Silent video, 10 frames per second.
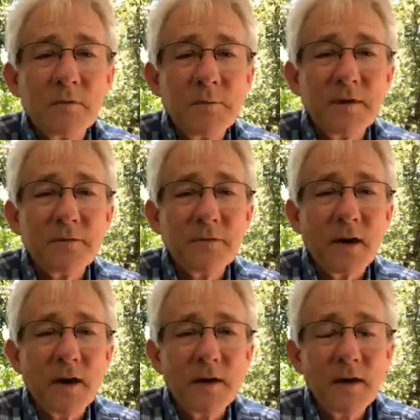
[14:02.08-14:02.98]
be
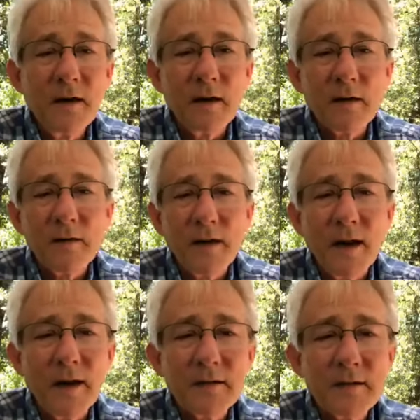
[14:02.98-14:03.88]
Friday, or the
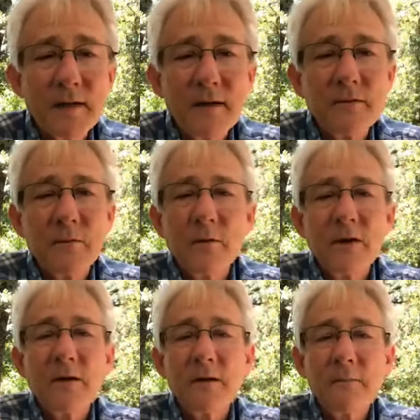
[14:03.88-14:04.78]
last day of the
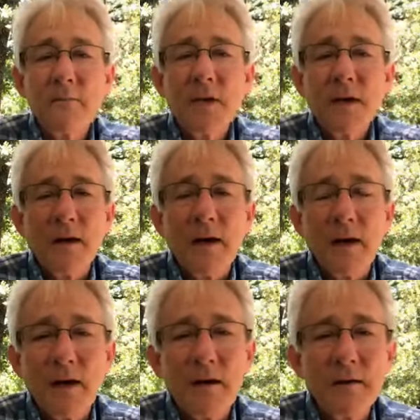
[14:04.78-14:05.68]
week.
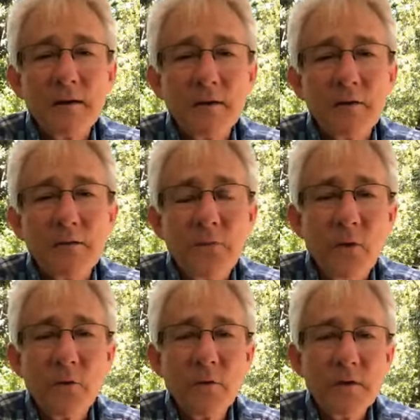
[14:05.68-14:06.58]
I look
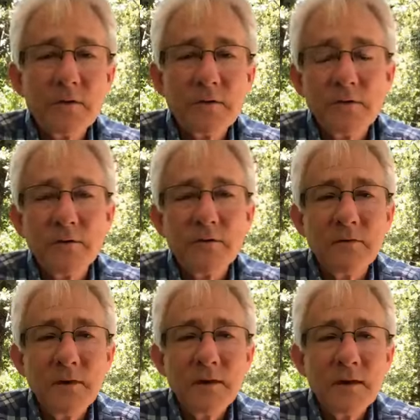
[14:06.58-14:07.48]
forward to
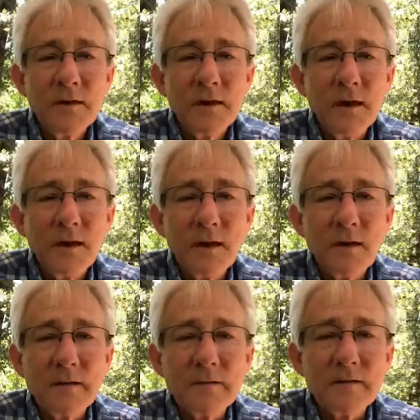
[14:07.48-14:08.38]

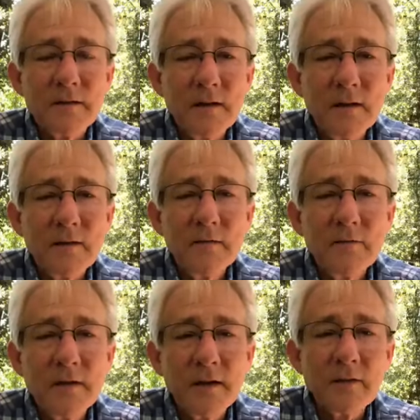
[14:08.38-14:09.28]
seeing you
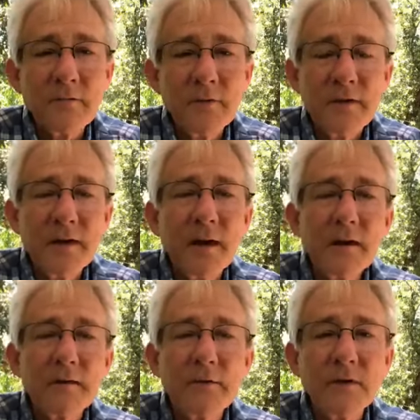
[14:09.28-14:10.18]
then for the daily
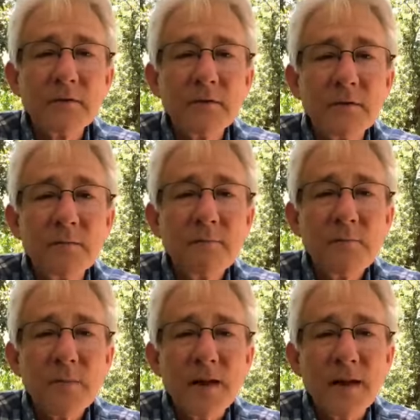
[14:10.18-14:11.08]
devotional,
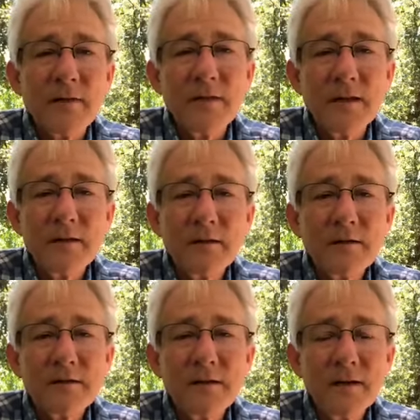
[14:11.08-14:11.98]
and then
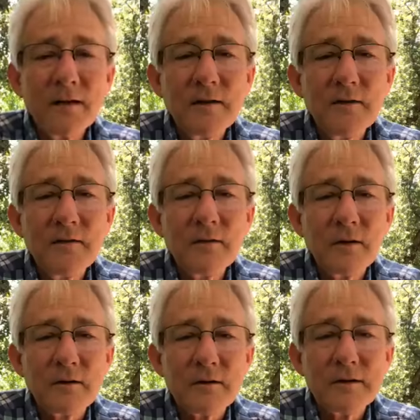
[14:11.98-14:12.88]
seeing you
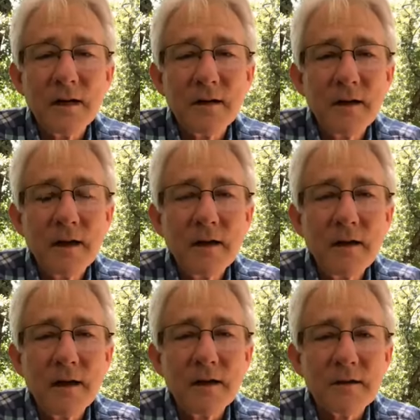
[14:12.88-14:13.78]
on
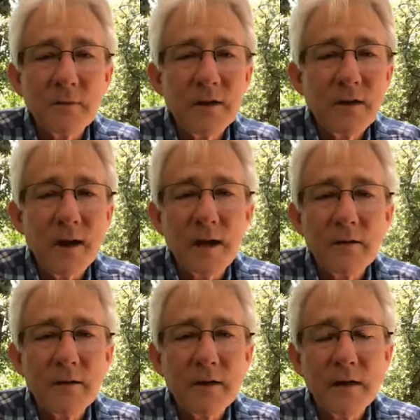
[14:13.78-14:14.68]
Sunday as we
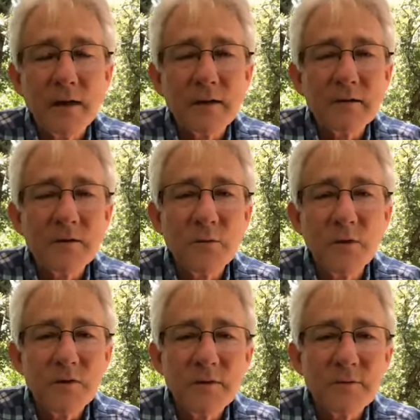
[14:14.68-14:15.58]
gather again to
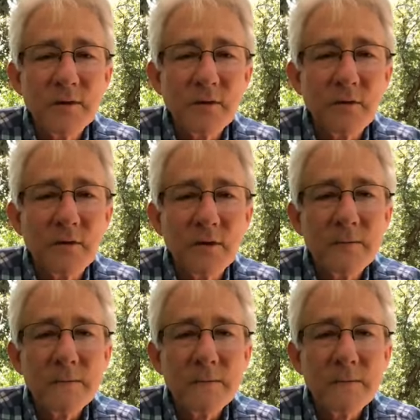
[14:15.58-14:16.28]
worship the Lord.